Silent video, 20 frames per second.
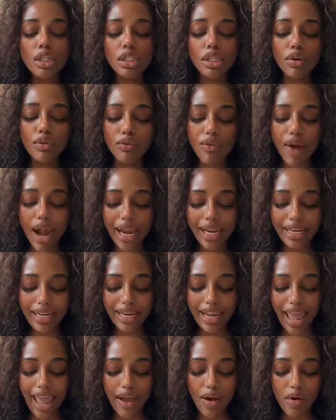So right
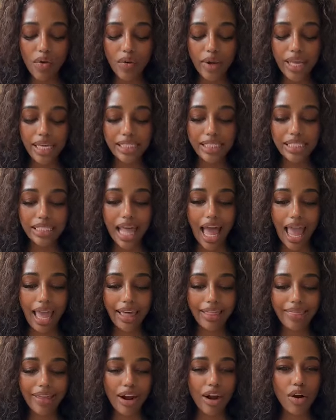now, it's
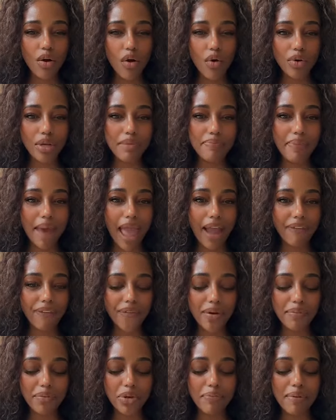like they're holding back
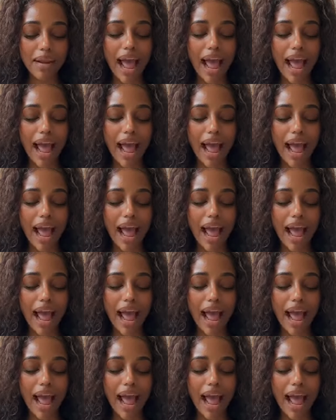from you,